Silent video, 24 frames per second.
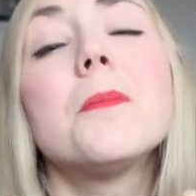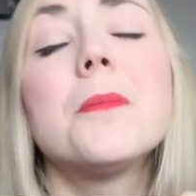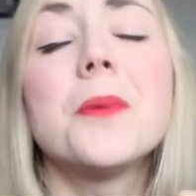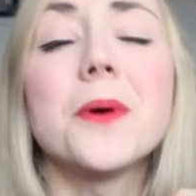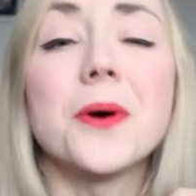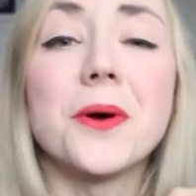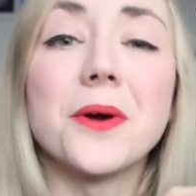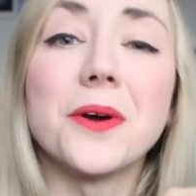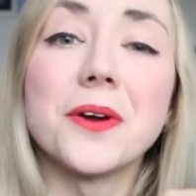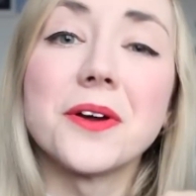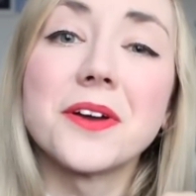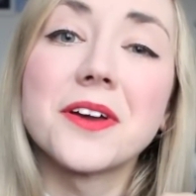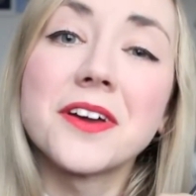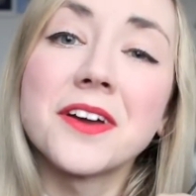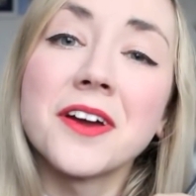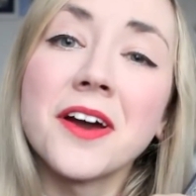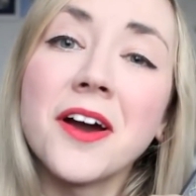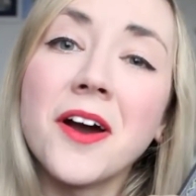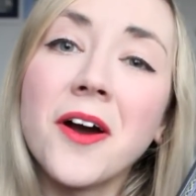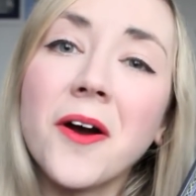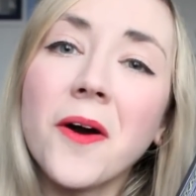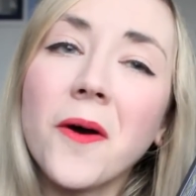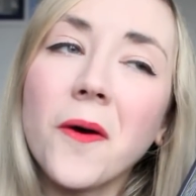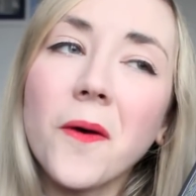book,
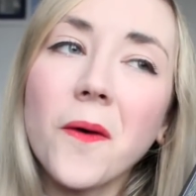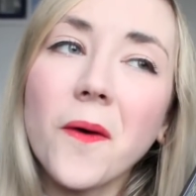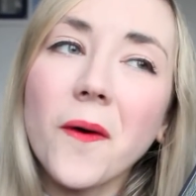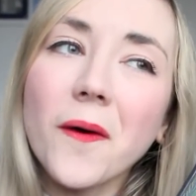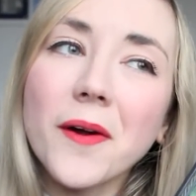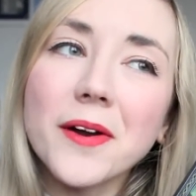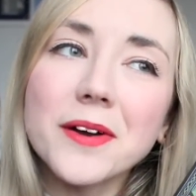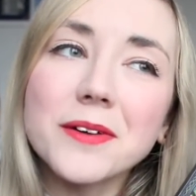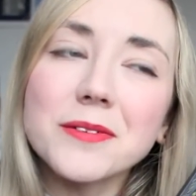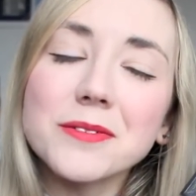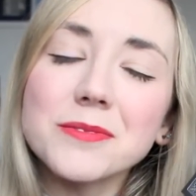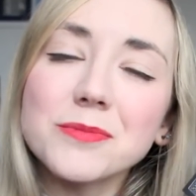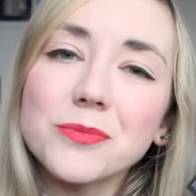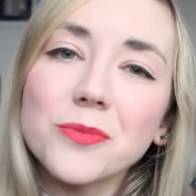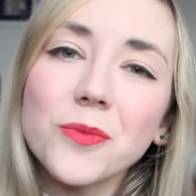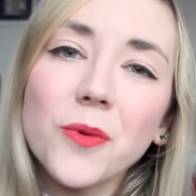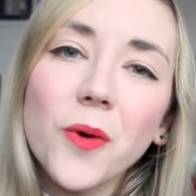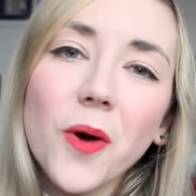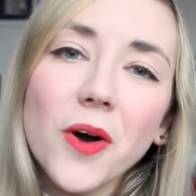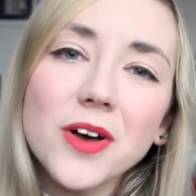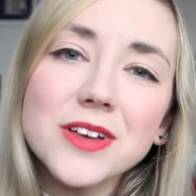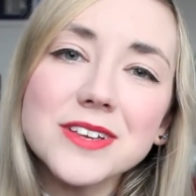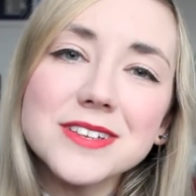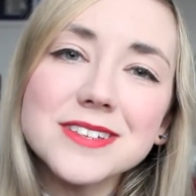or
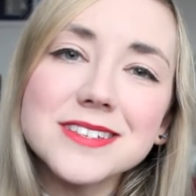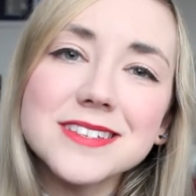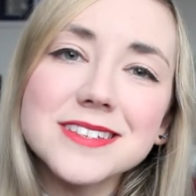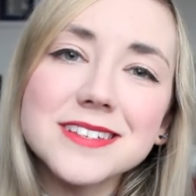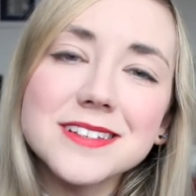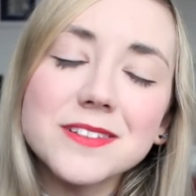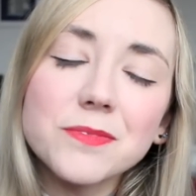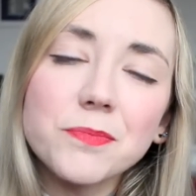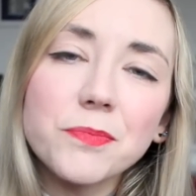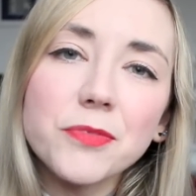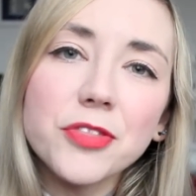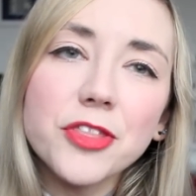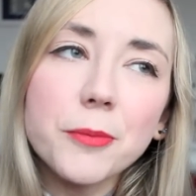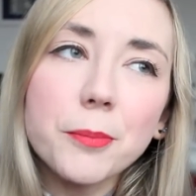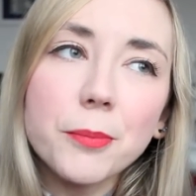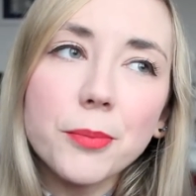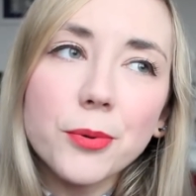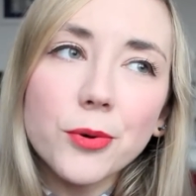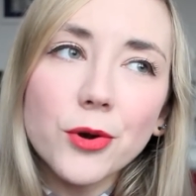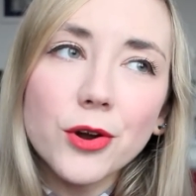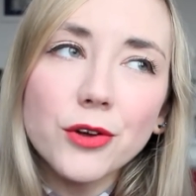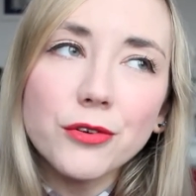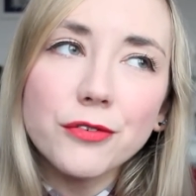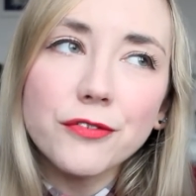was the
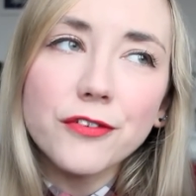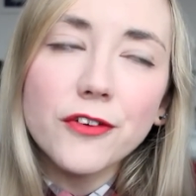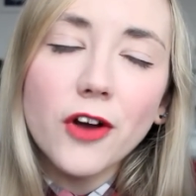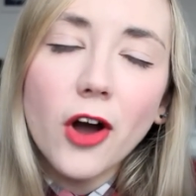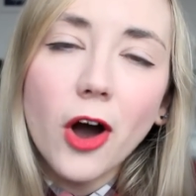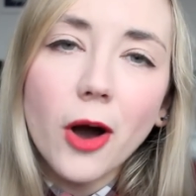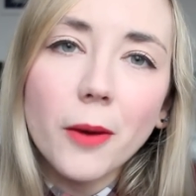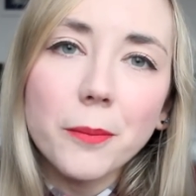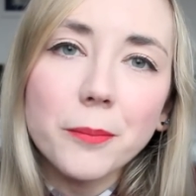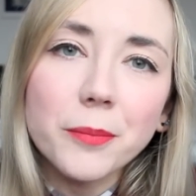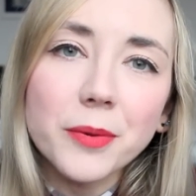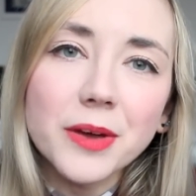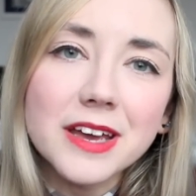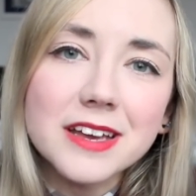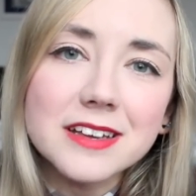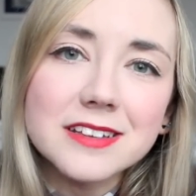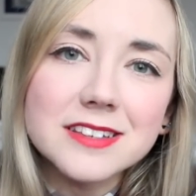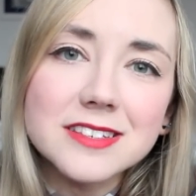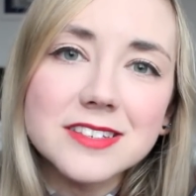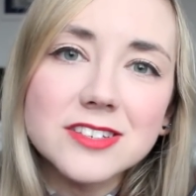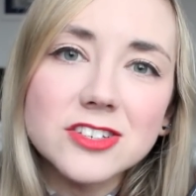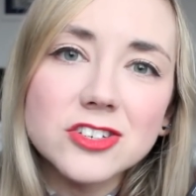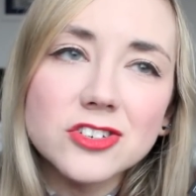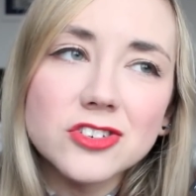proof
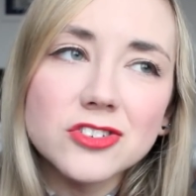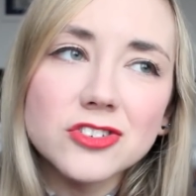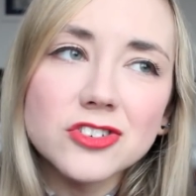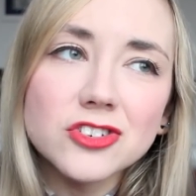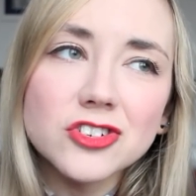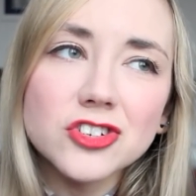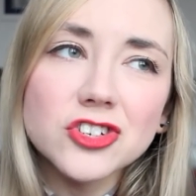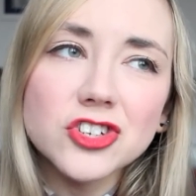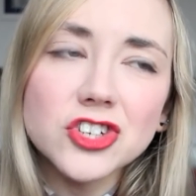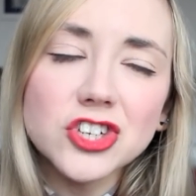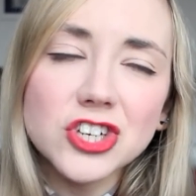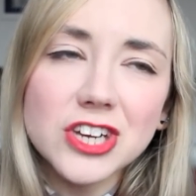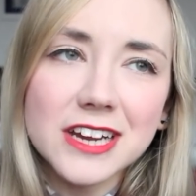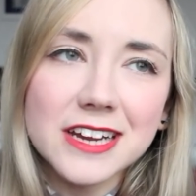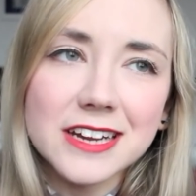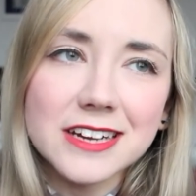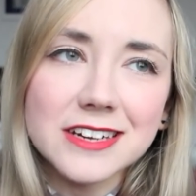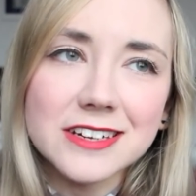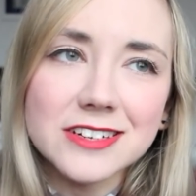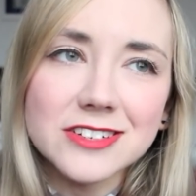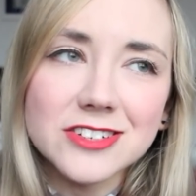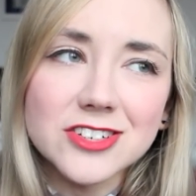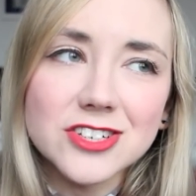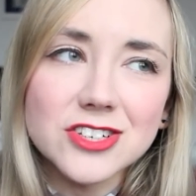copies
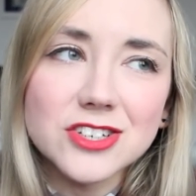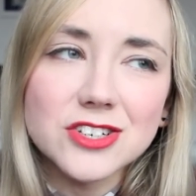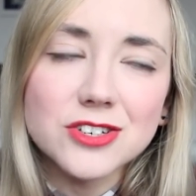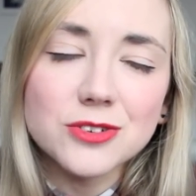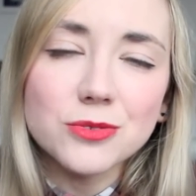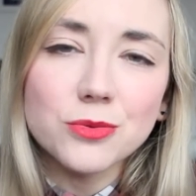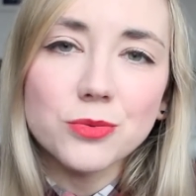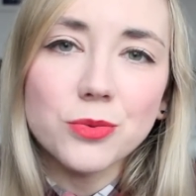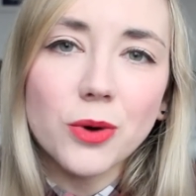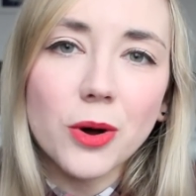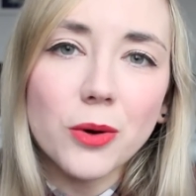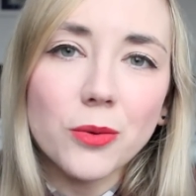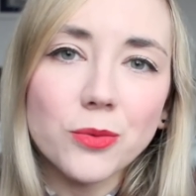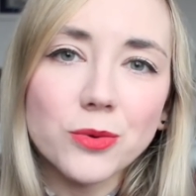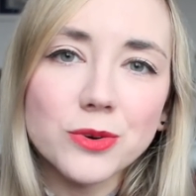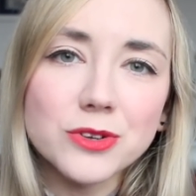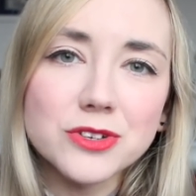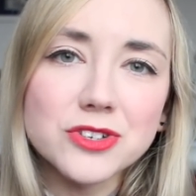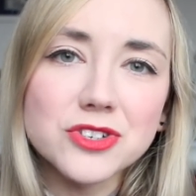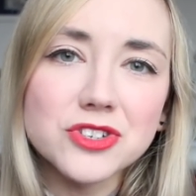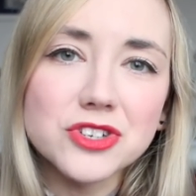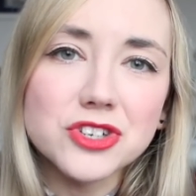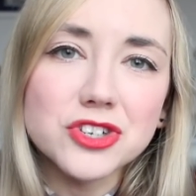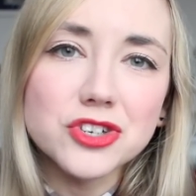changed to what
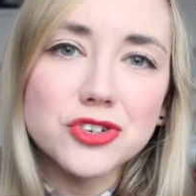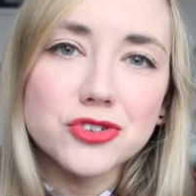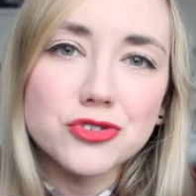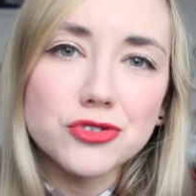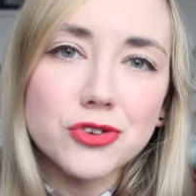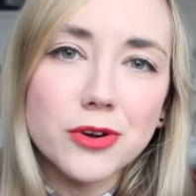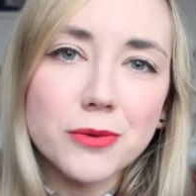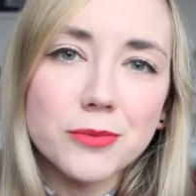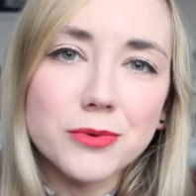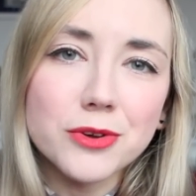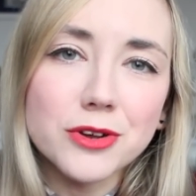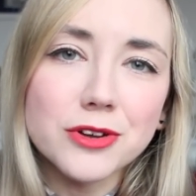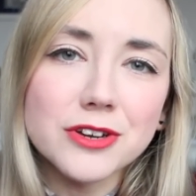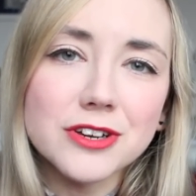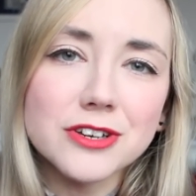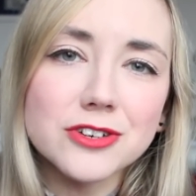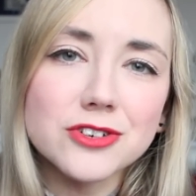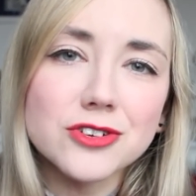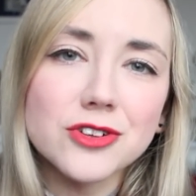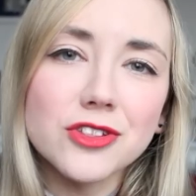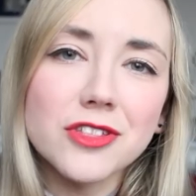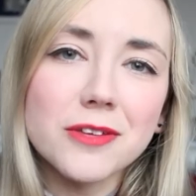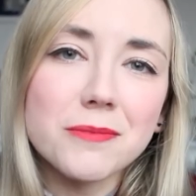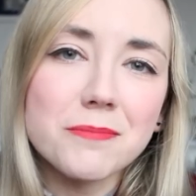was
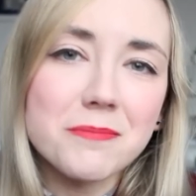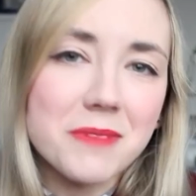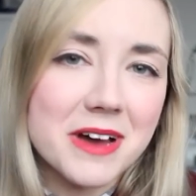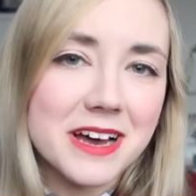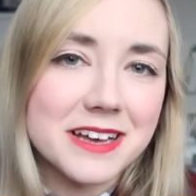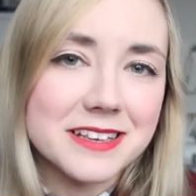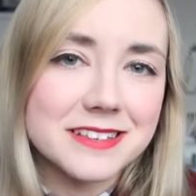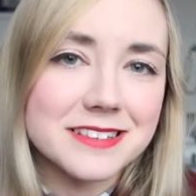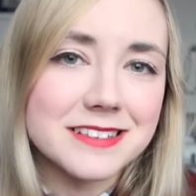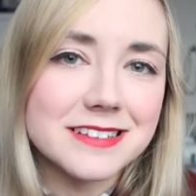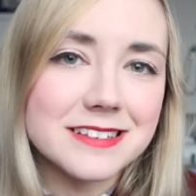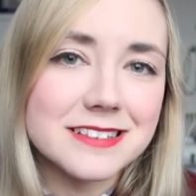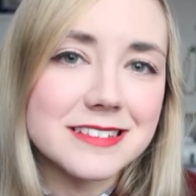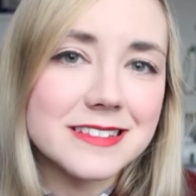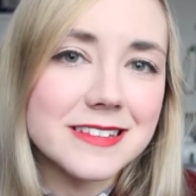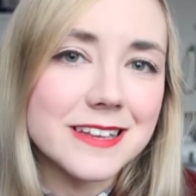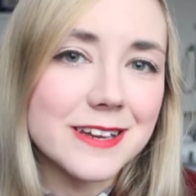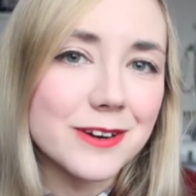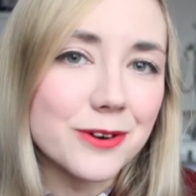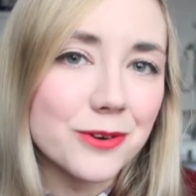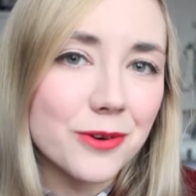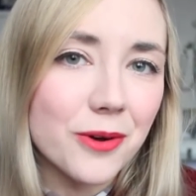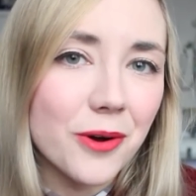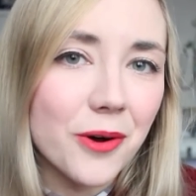distributed to the masses
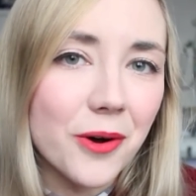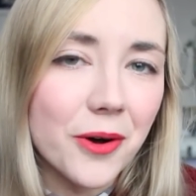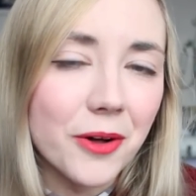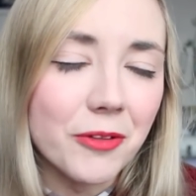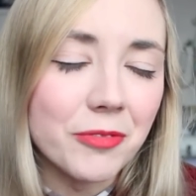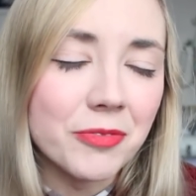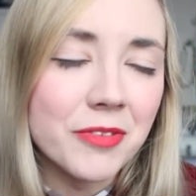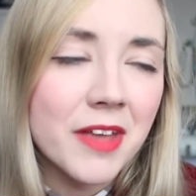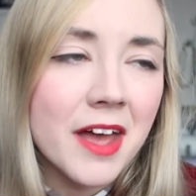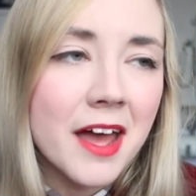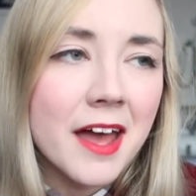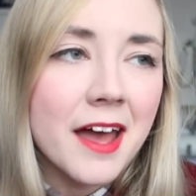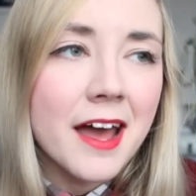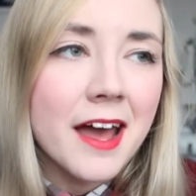later on?